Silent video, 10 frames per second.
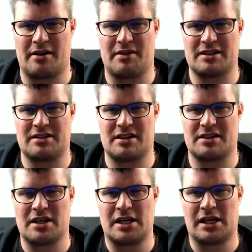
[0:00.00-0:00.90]
and this
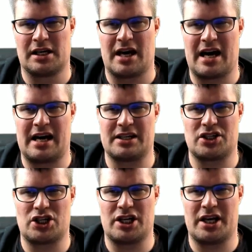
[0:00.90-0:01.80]
is
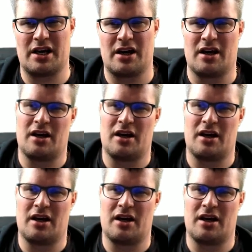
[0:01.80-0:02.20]
actually